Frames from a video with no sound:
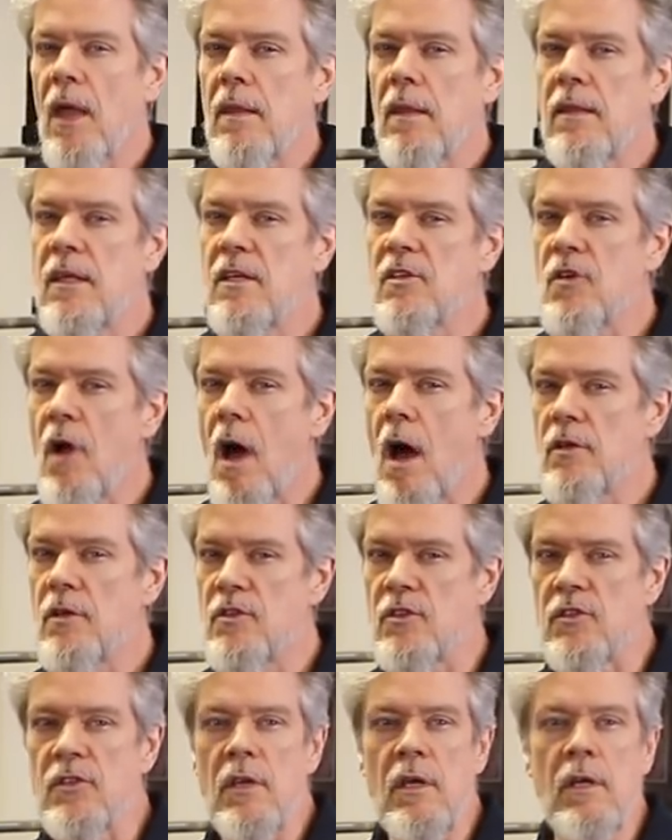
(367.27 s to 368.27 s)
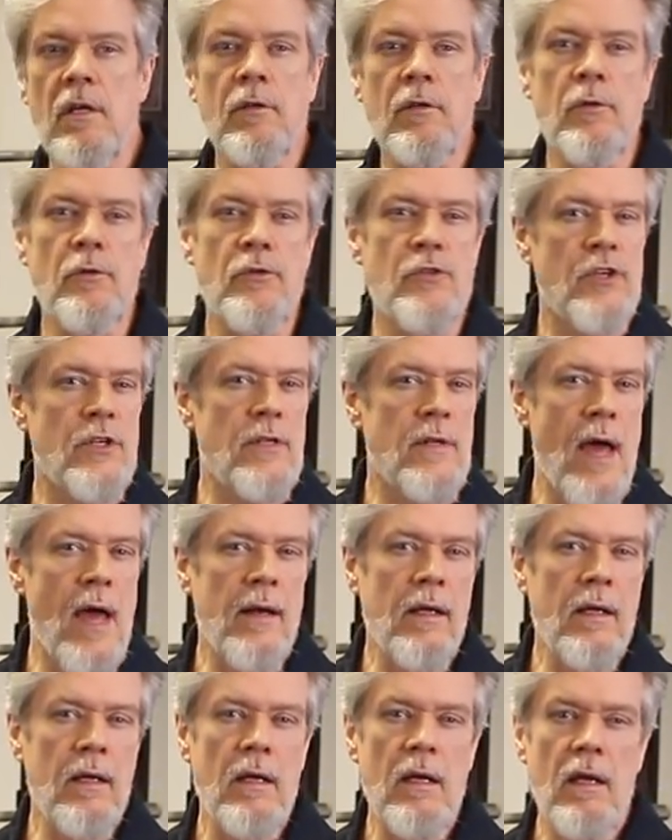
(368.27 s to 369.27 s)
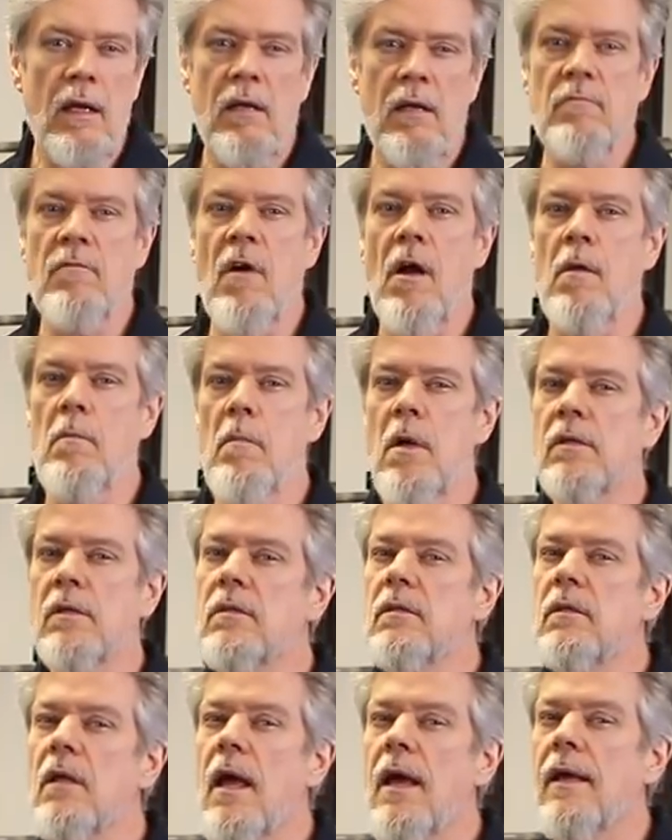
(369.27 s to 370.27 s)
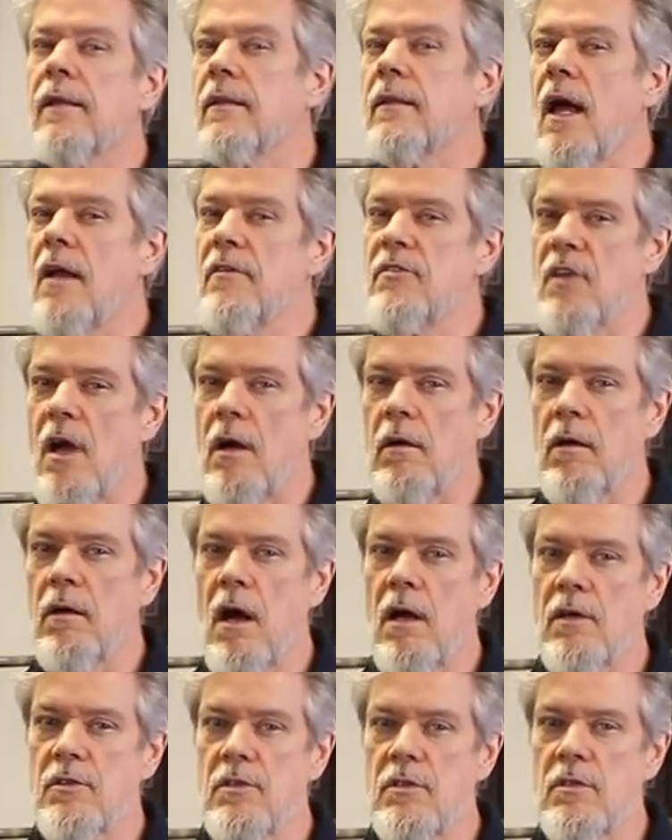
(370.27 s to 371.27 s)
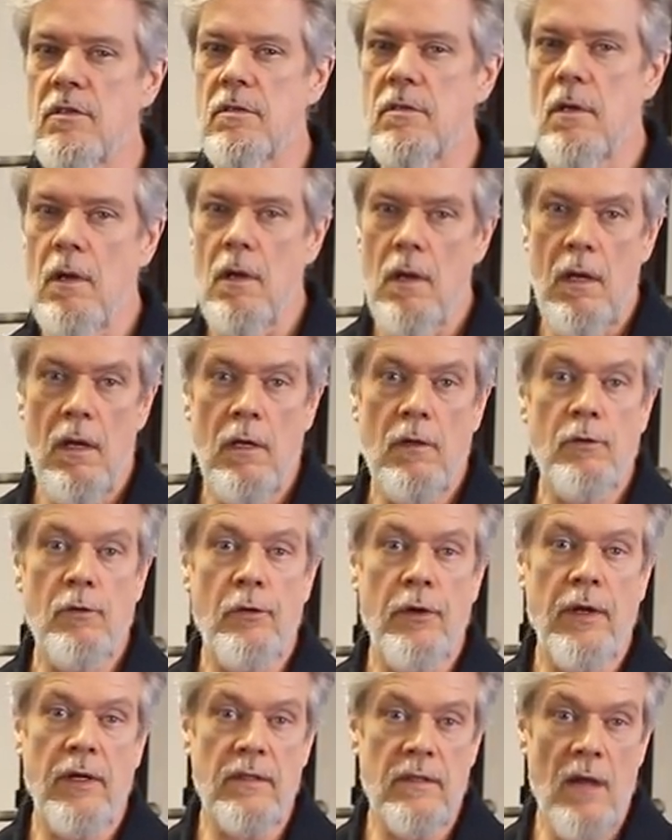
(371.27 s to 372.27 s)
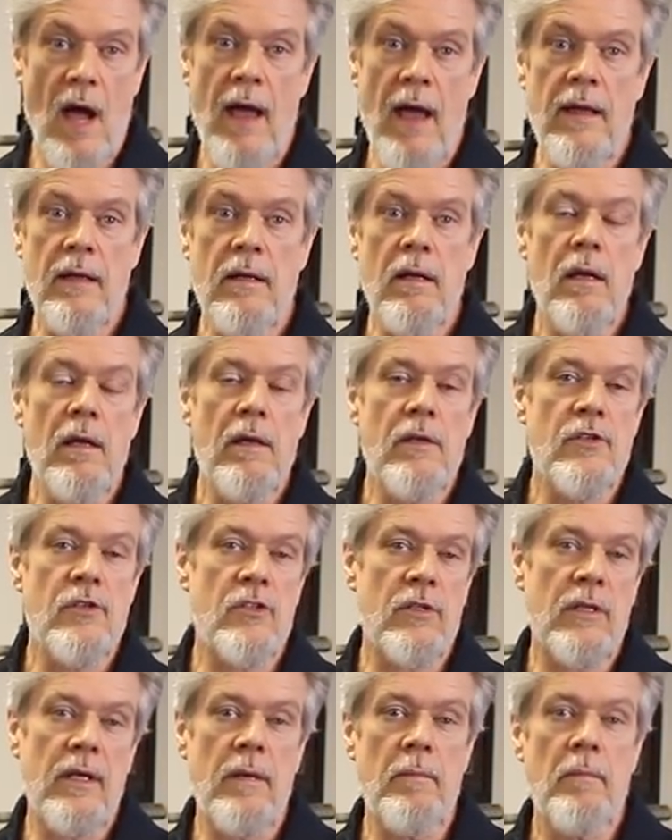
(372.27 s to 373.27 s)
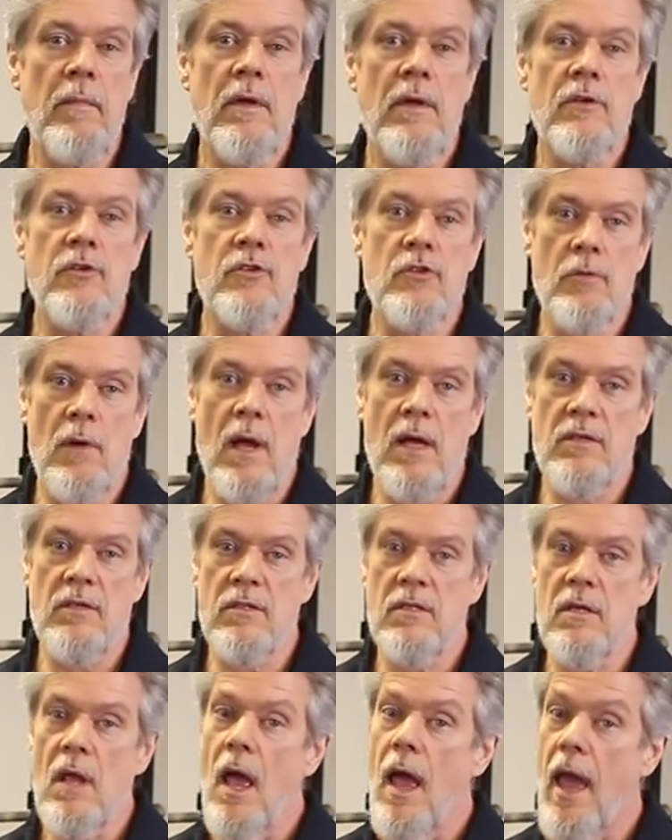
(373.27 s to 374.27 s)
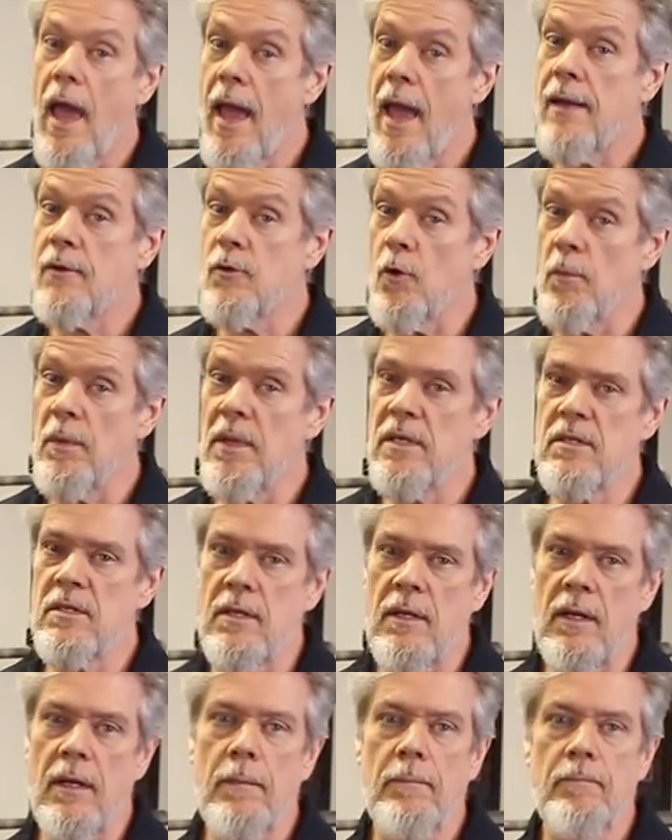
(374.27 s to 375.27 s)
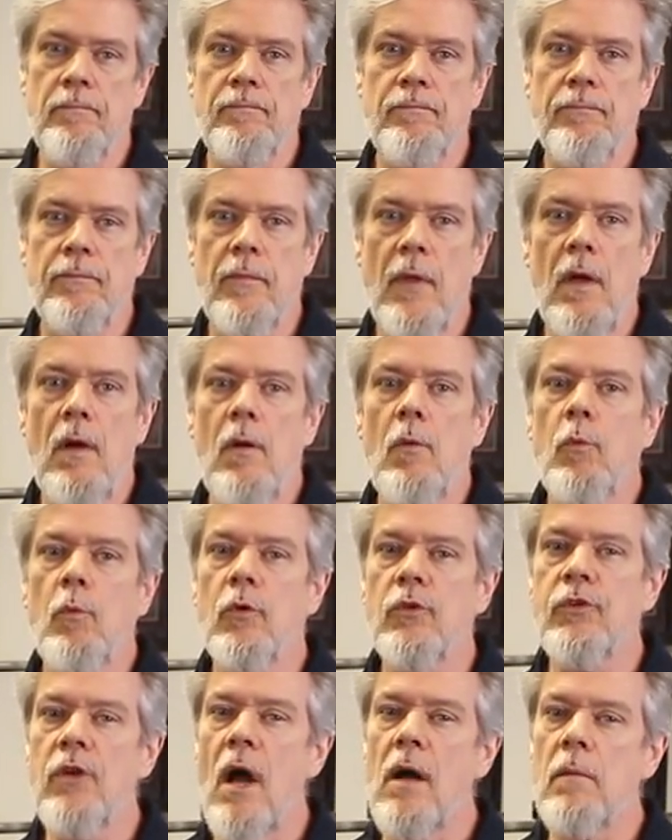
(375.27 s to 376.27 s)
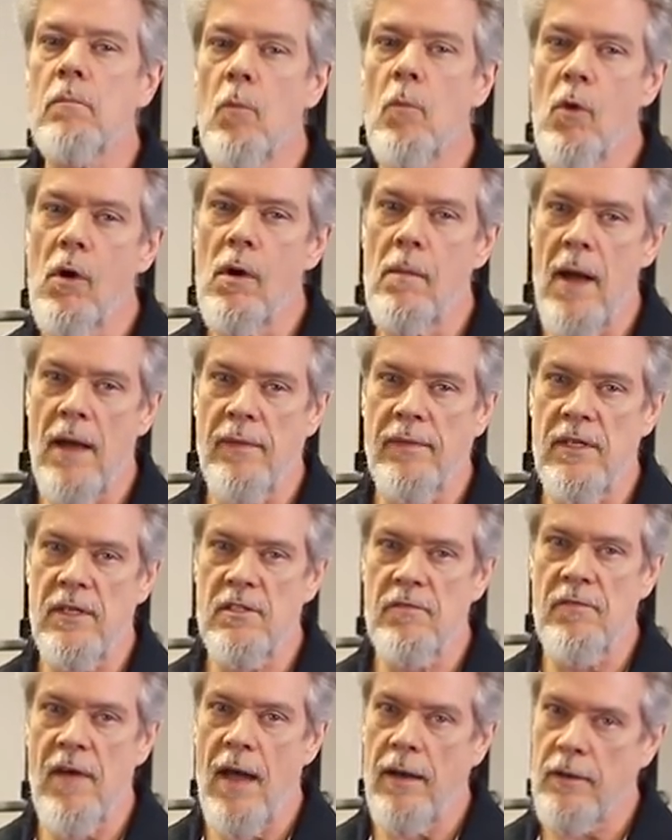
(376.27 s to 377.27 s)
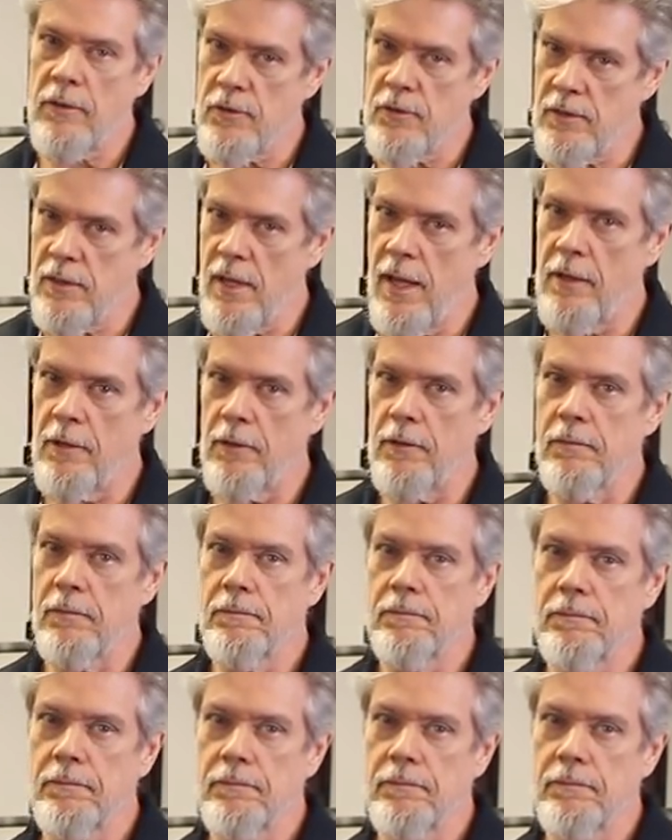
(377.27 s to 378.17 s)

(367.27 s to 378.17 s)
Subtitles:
These causes include genetic, environmental, and lifestyle causes, including diet, sleep, stress, and obesity. We'll talk more about these factors later.